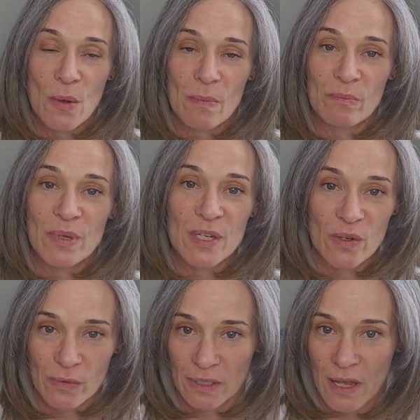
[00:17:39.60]
being
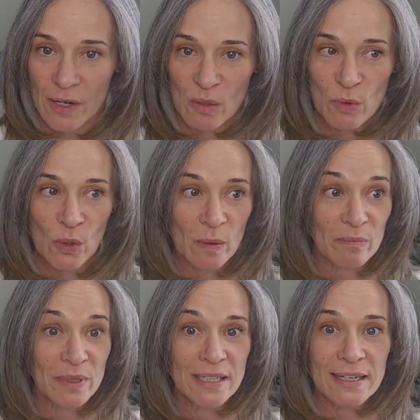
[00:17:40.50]
reliable,
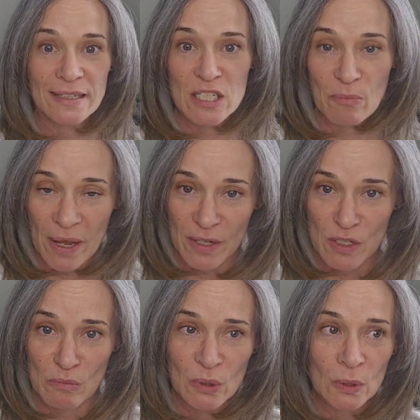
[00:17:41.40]
being
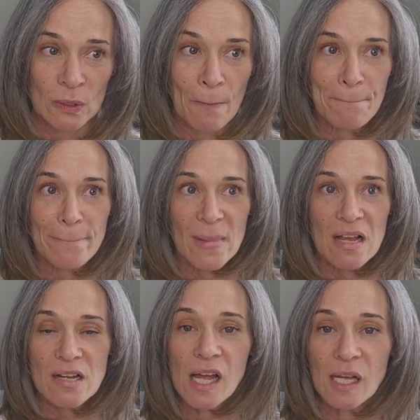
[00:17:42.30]
dependable
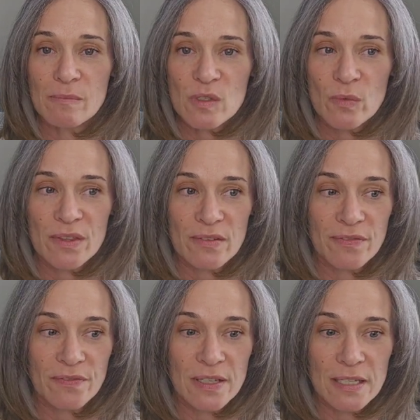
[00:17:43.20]
comes with the
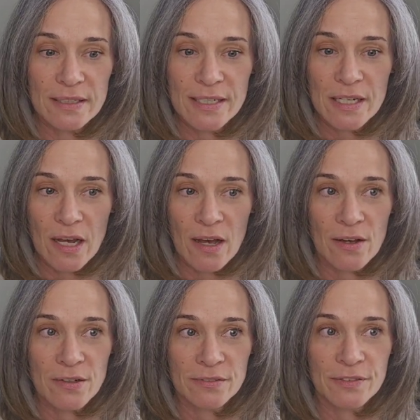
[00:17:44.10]
feeling
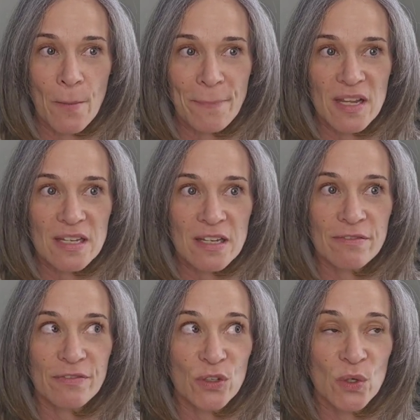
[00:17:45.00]
of,
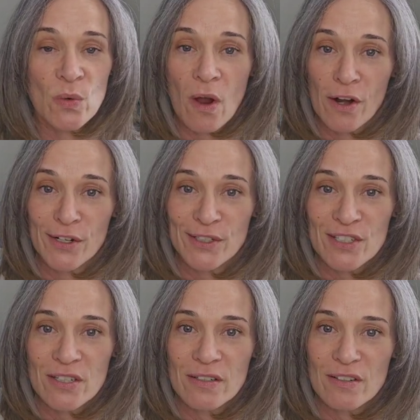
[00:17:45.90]
if you
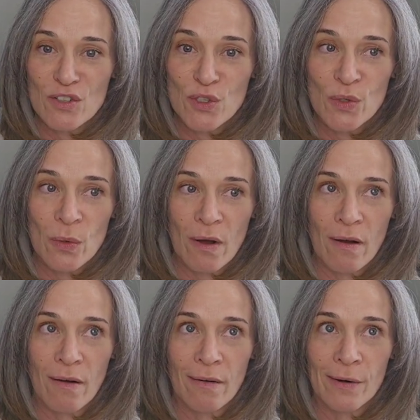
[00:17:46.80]
aren't, you
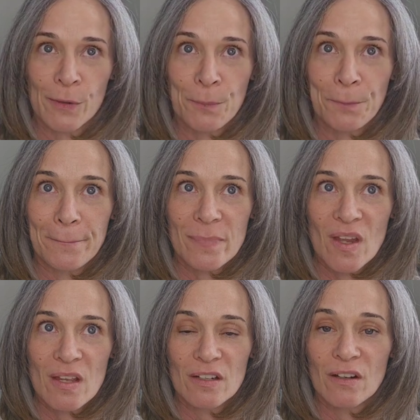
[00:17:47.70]
are
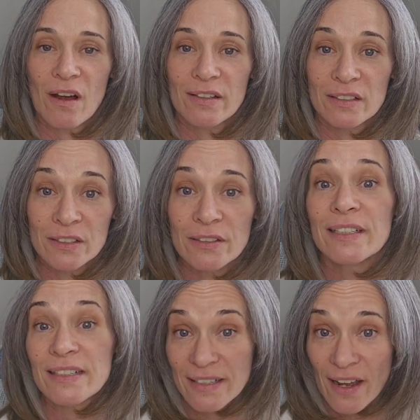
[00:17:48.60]
not good
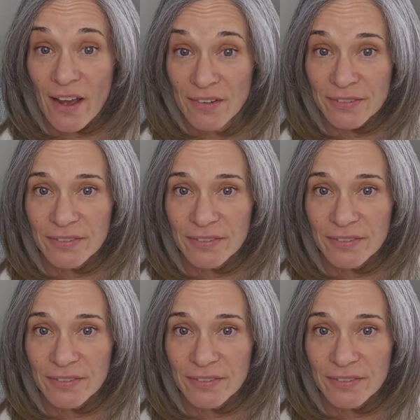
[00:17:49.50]
enough,